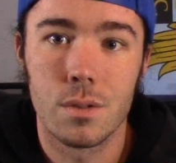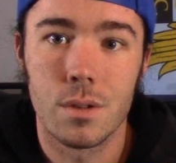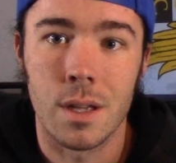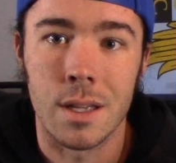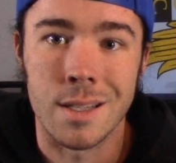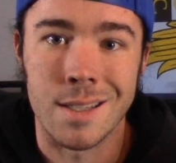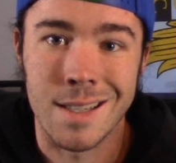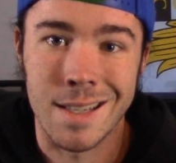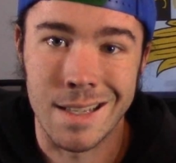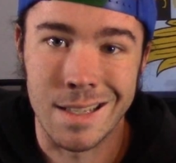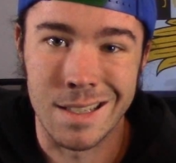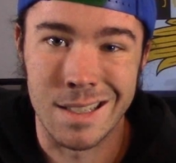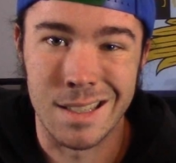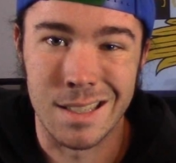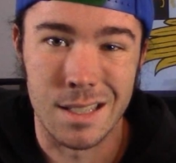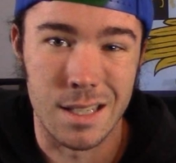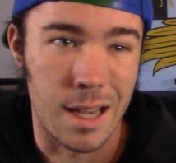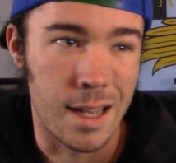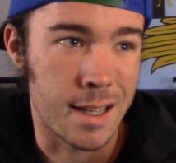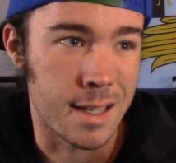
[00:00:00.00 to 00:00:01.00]

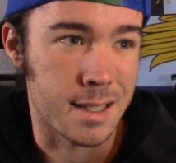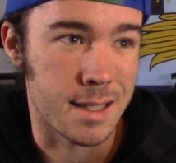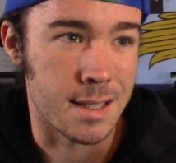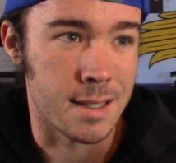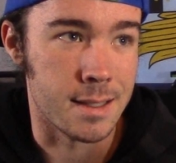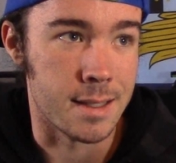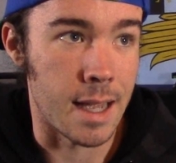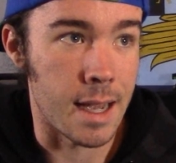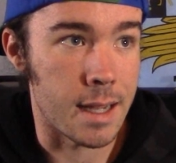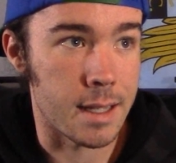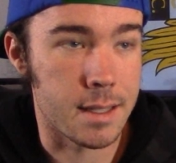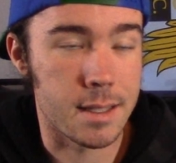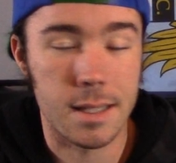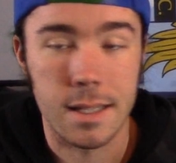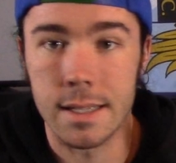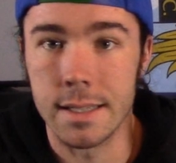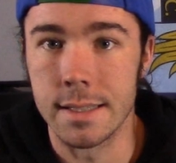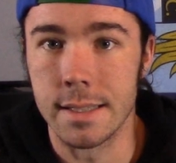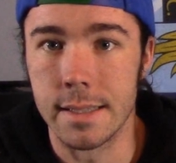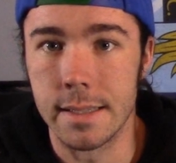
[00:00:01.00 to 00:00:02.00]
his
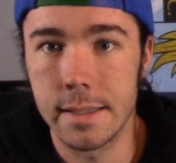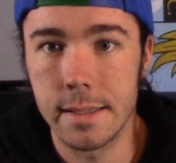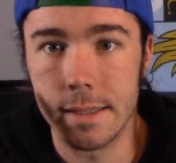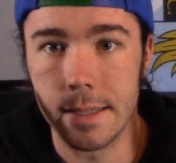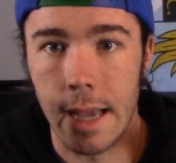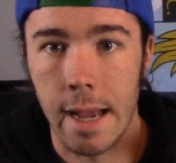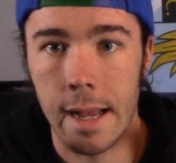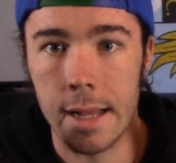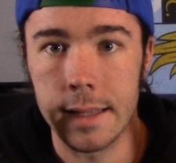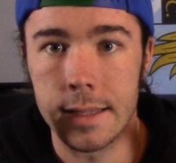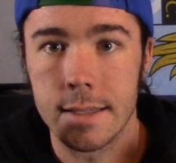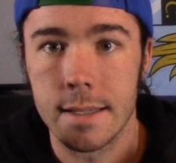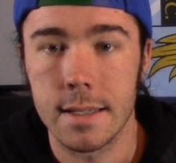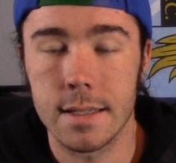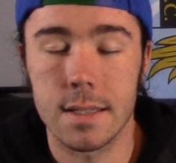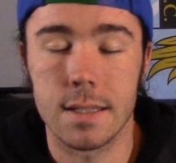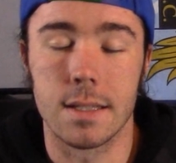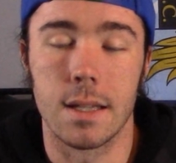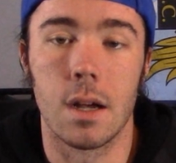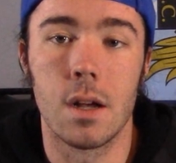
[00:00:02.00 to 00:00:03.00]

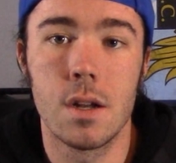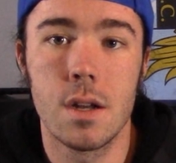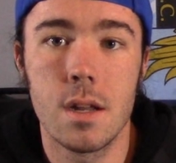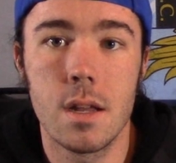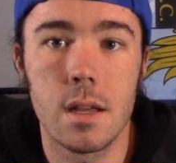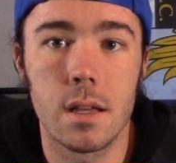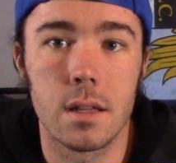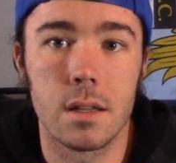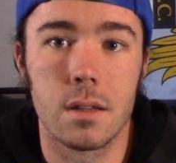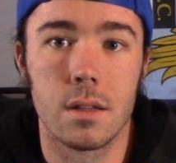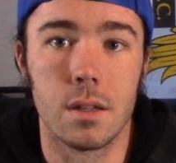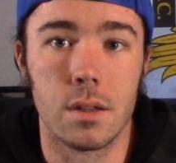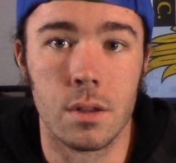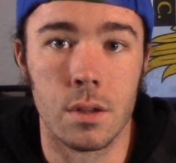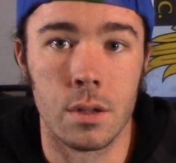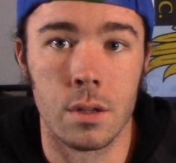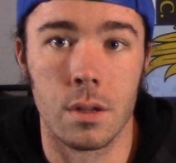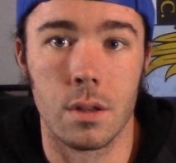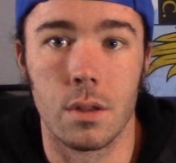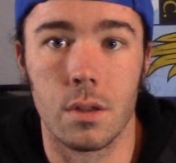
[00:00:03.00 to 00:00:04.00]
dad's son,
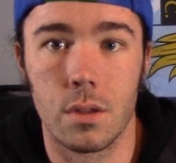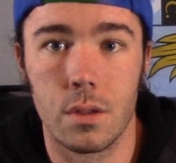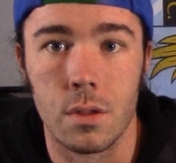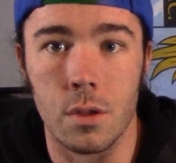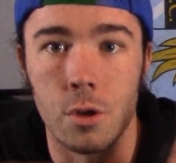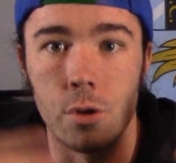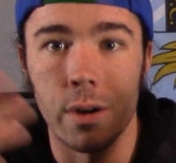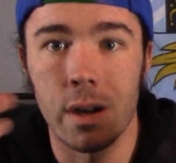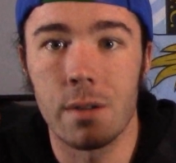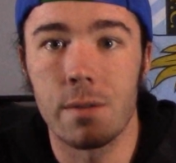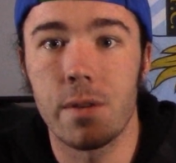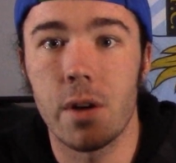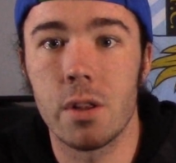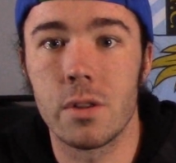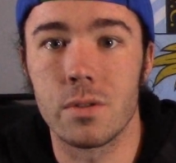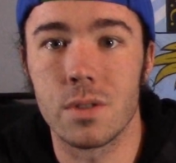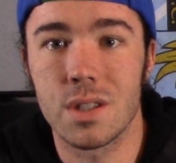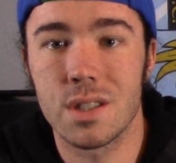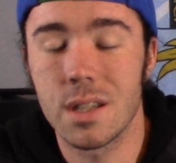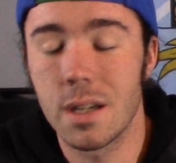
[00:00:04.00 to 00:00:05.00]
the
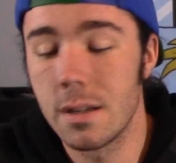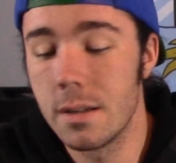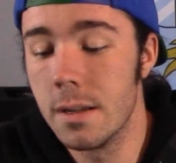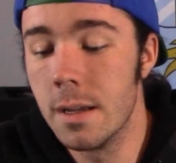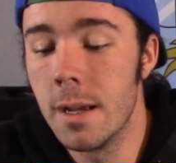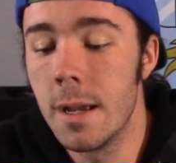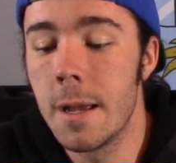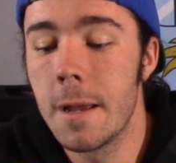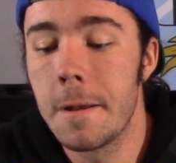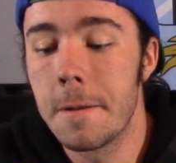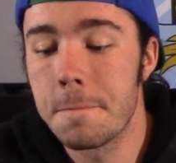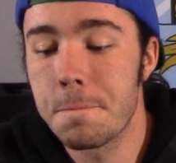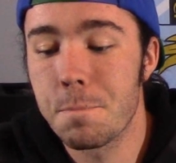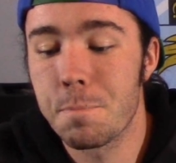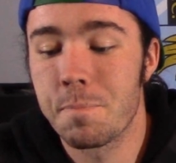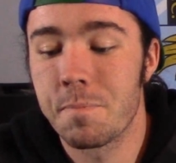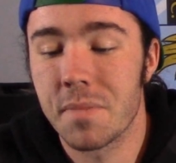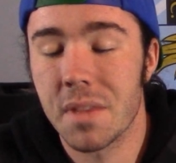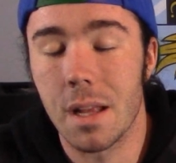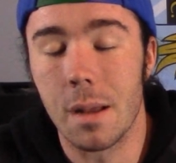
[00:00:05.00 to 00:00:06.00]
grandfather's son,
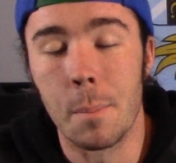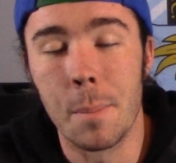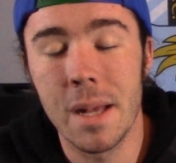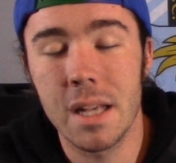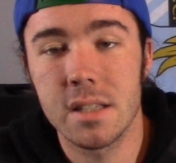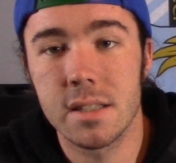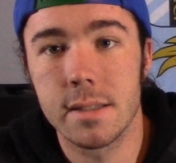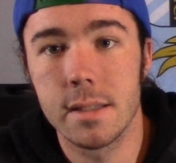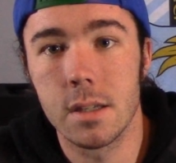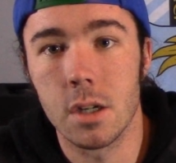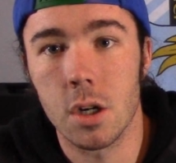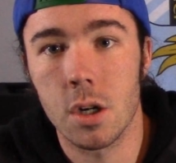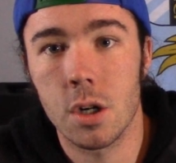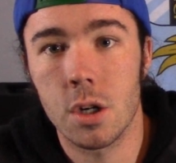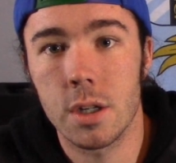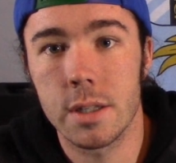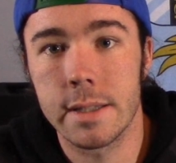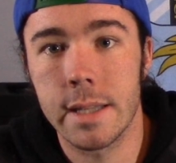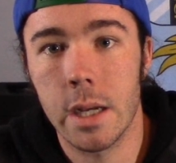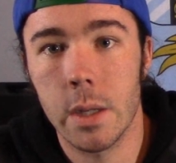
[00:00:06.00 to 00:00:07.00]
makes
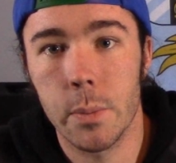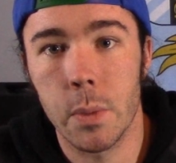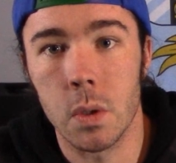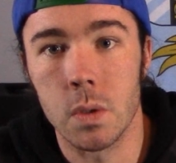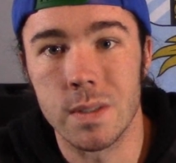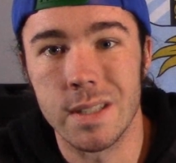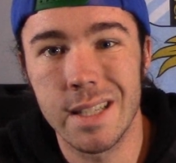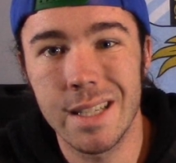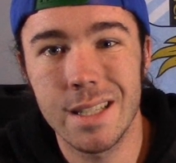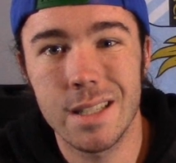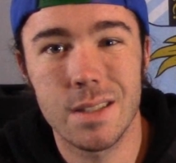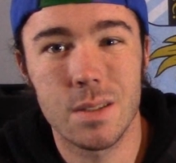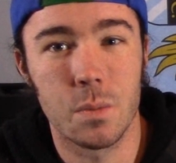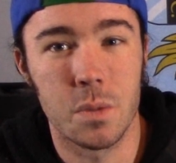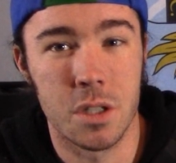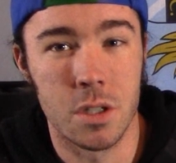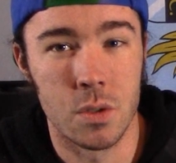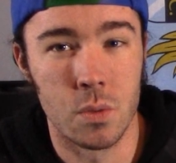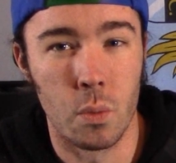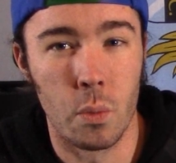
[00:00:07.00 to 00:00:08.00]
her Dalpo's niece,
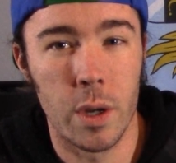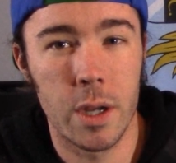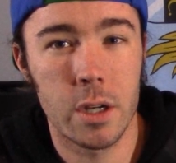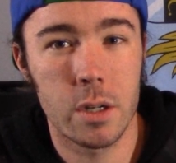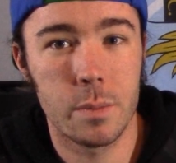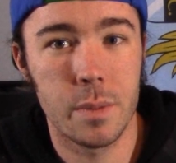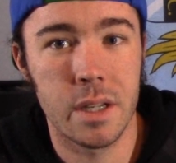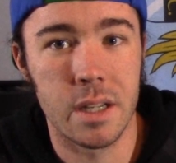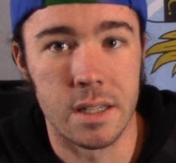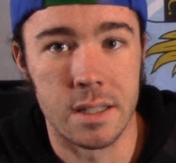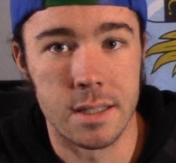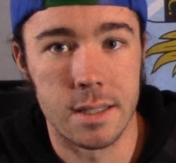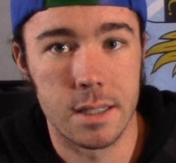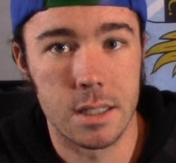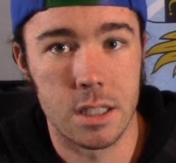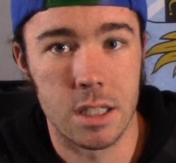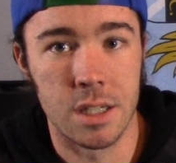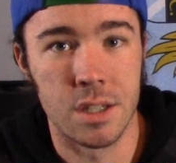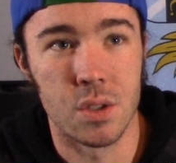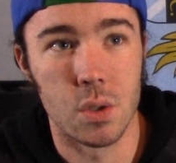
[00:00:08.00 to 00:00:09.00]
which is weird because
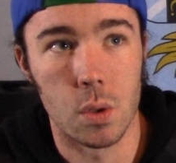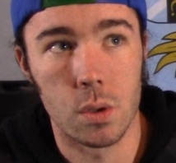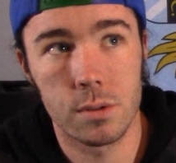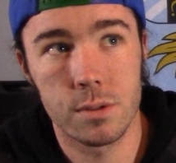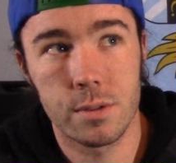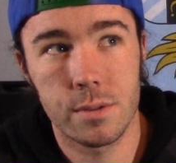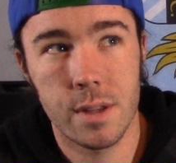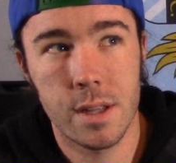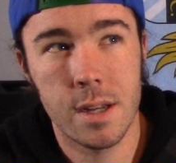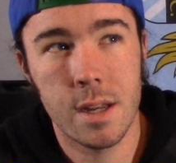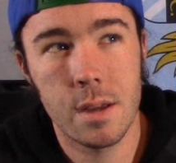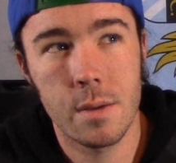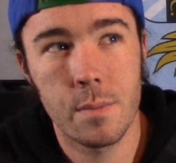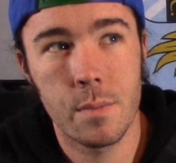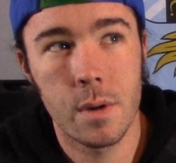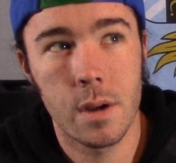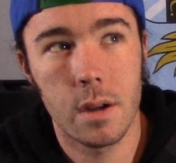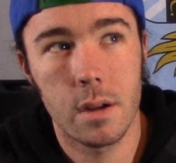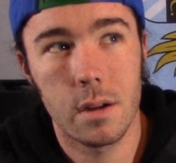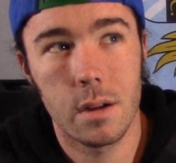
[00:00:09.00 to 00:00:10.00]
she is older than
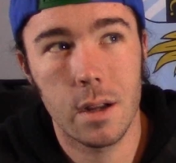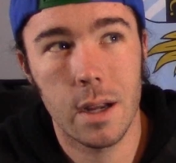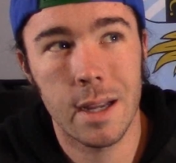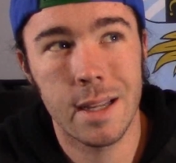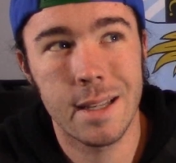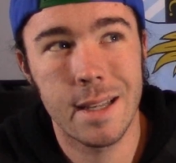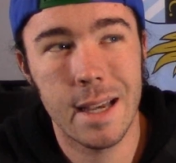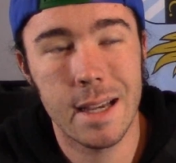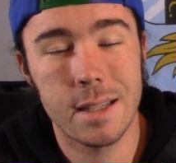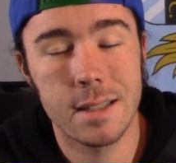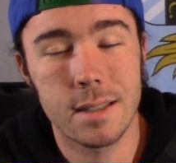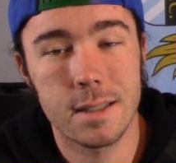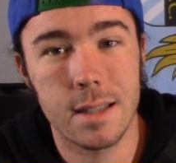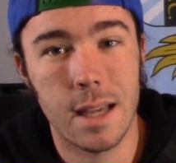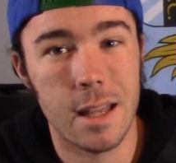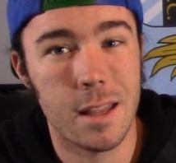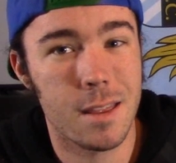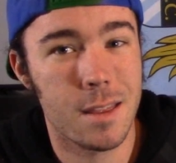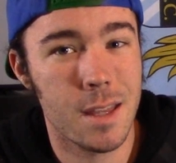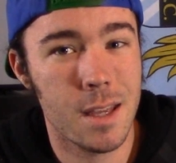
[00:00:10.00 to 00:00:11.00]
him. I
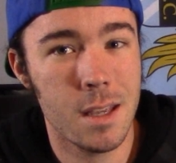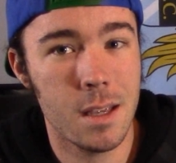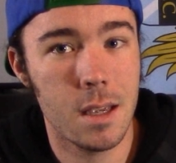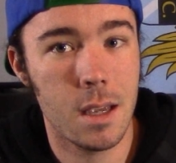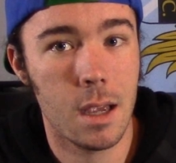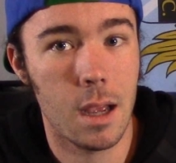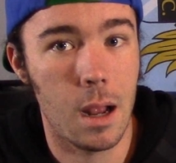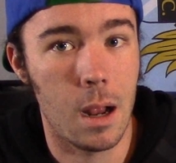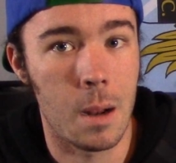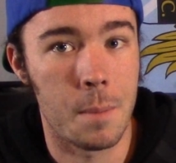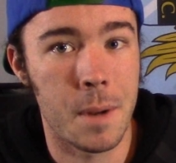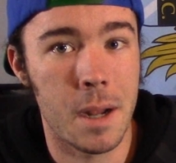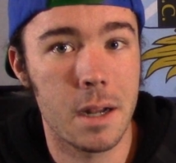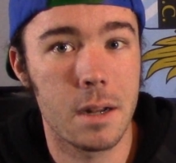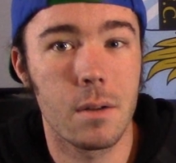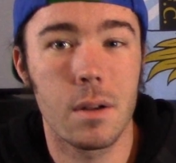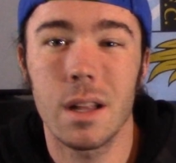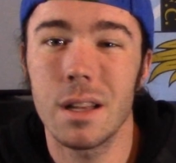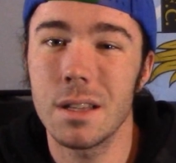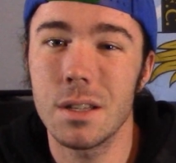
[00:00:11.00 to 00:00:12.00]
think I'm not
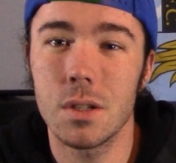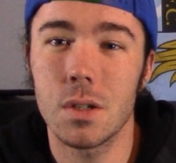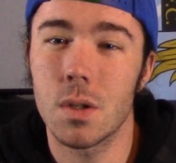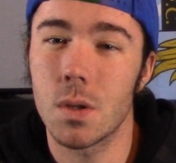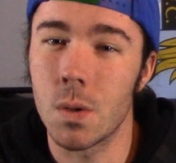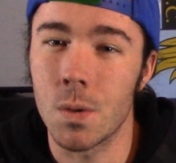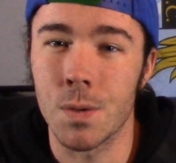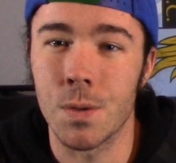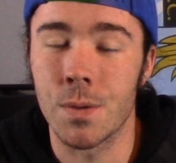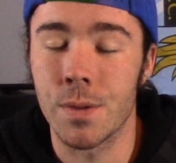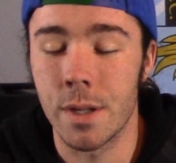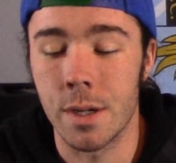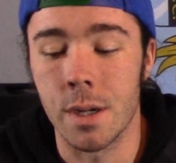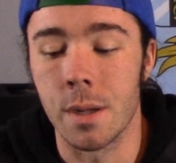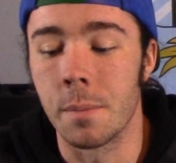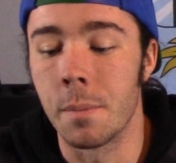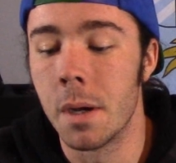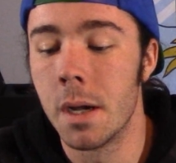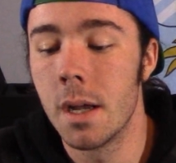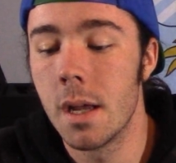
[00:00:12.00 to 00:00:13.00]
a little older than
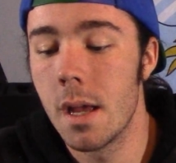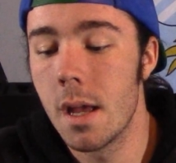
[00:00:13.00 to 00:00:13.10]
him.